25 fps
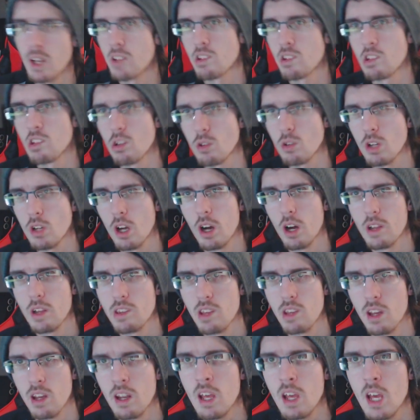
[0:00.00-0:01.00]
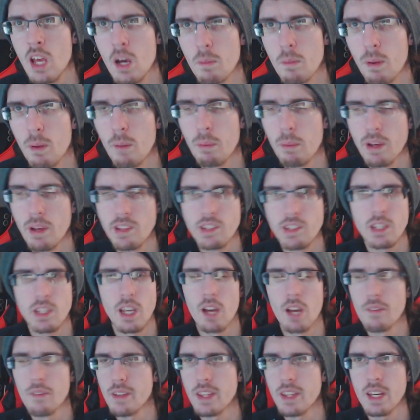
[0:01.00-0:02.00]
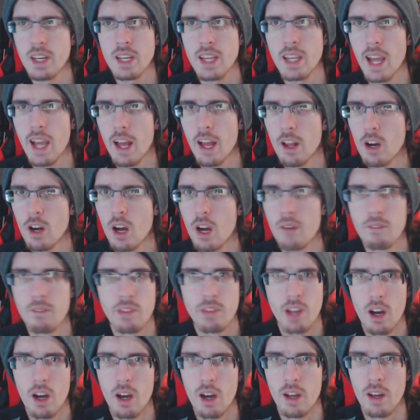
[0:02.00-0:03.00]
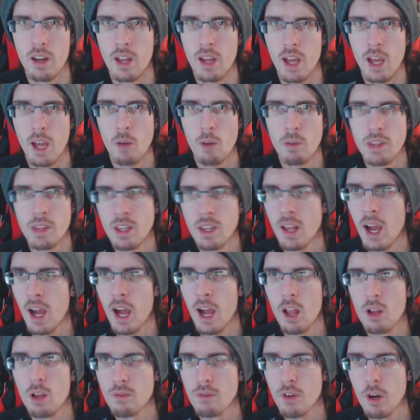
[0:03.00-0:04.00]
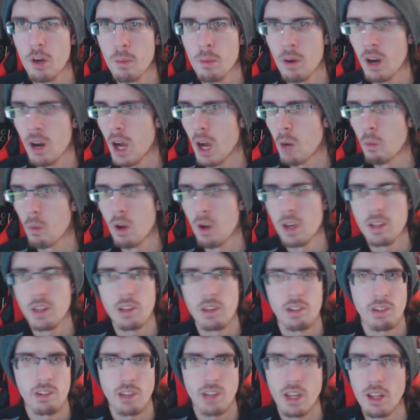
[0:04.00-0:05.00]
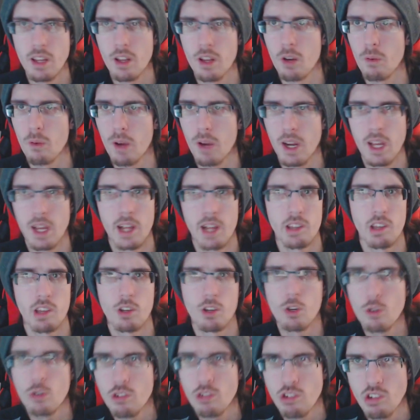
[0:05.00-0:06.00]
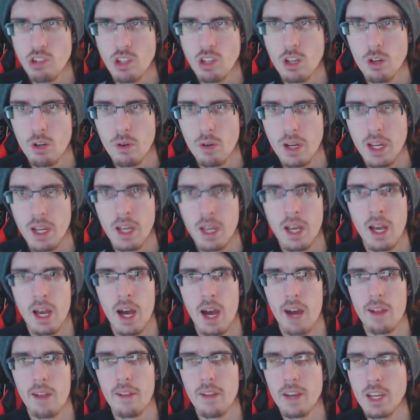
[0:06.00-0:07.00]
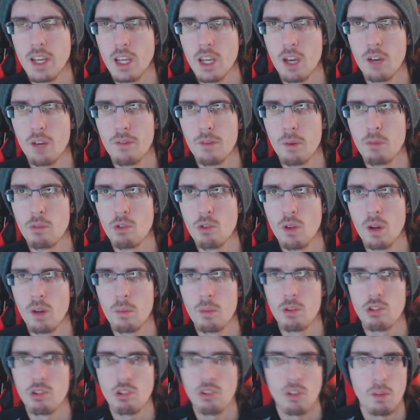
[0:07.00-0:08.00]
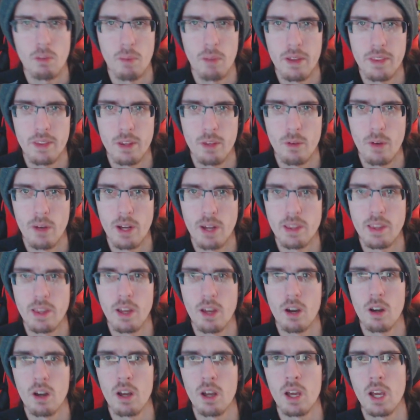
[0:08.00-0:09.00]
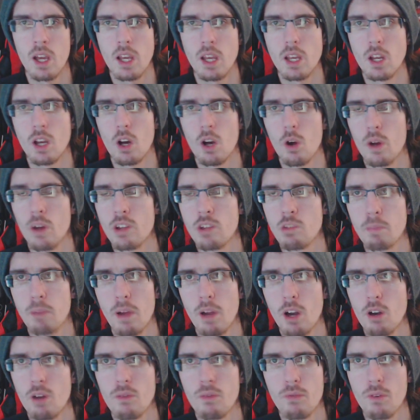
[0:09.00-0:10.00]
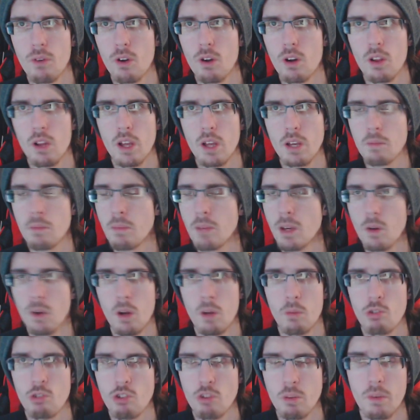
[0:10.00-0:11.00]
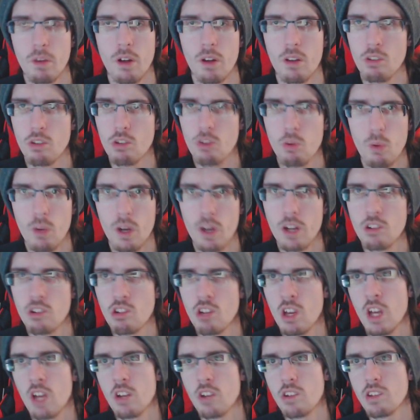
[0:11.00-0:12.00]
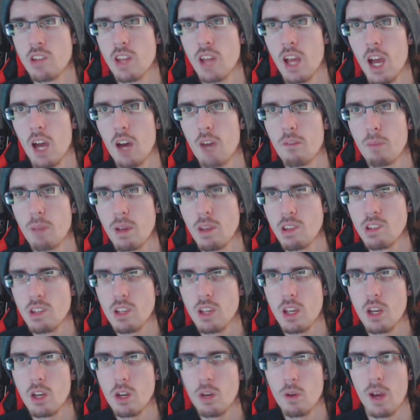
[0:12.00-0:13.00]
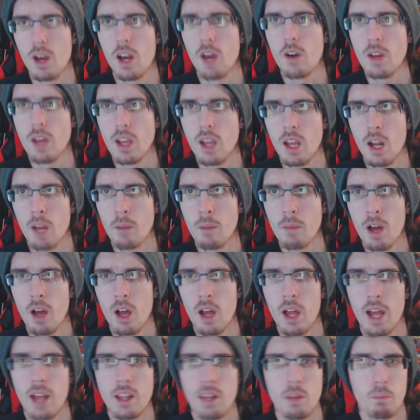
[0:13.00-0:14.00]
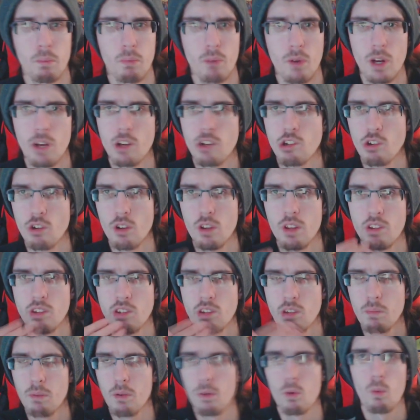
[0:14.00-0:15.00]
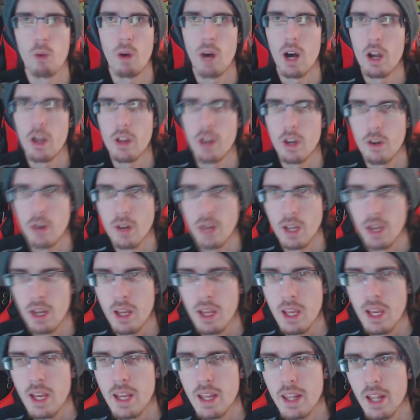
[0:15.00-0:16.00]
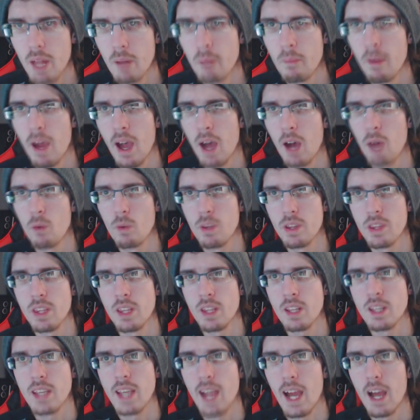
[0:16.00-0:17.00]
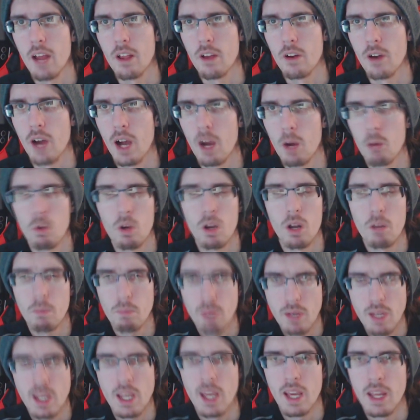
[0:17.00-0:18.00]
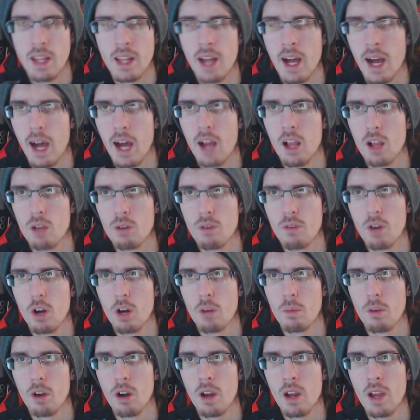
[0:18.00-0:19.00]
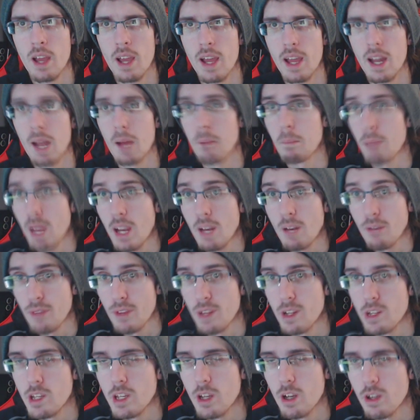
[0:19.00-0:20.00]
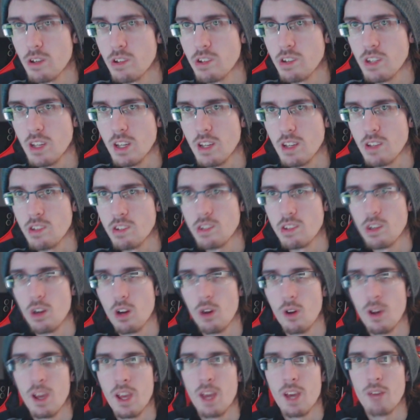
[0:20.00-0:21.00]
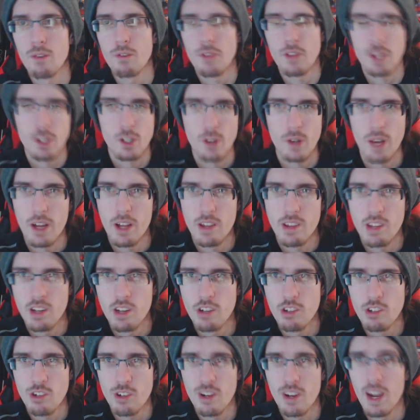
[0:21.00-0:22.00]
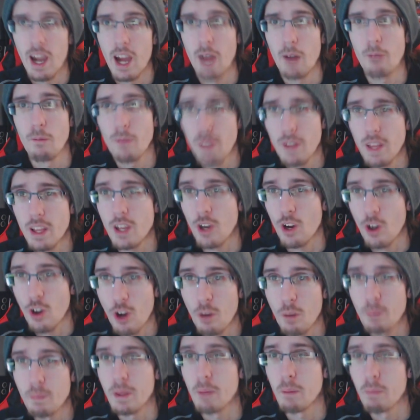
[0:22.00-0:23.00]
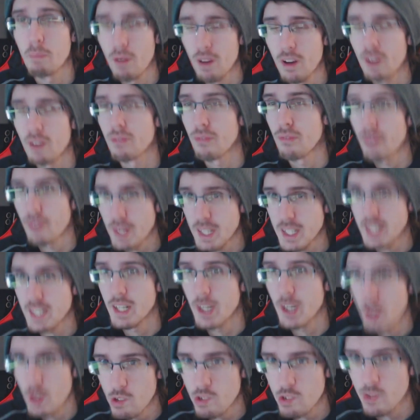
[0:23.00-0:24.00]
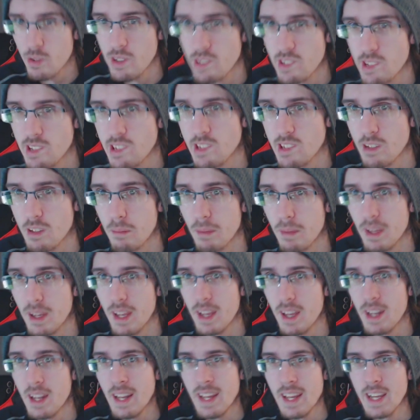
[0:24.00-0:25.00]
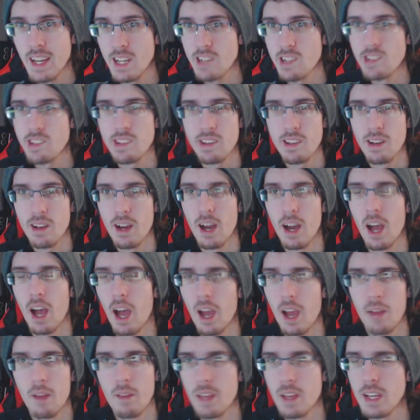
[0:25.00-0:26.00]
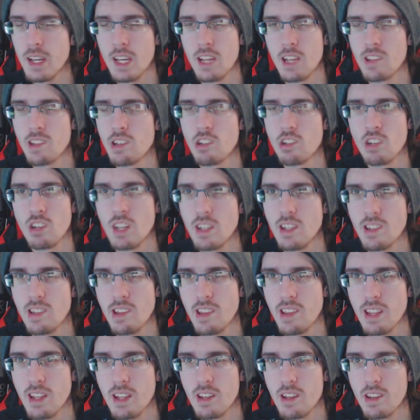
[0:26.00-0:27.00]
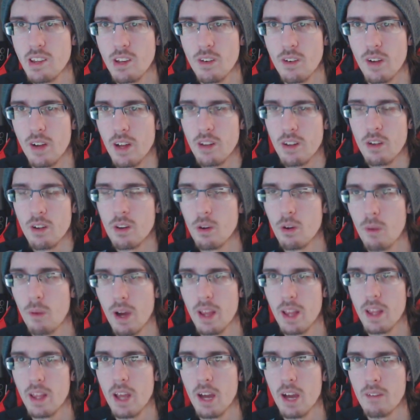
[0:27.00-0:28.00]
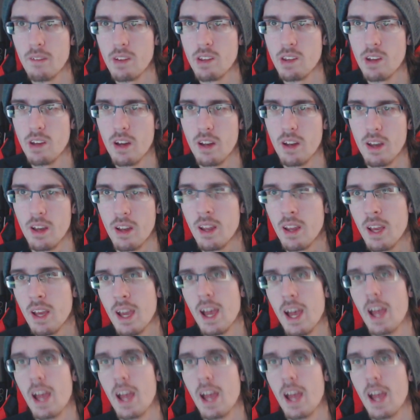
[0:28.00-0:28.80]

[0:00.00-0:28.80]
It's new content. But basically everything in Galar I've done, and within the Isle of Armor, I wanted to stay there, right? It's a new scenery. I like it if I'm doing a Masuda method right there. You know, it's better for like me when I'm streaming on Twitch, just to have basically a new area, and I'm not at the bridge or the simple wild area that I'm at within Galar. I want to be in the Isle of Armor, and I paid for the DLC. So for the Crown Tundra, I really hope they put a freaking nursery system in it, because I like, it's such an easy thing to do, and I don't know why they haven't done it.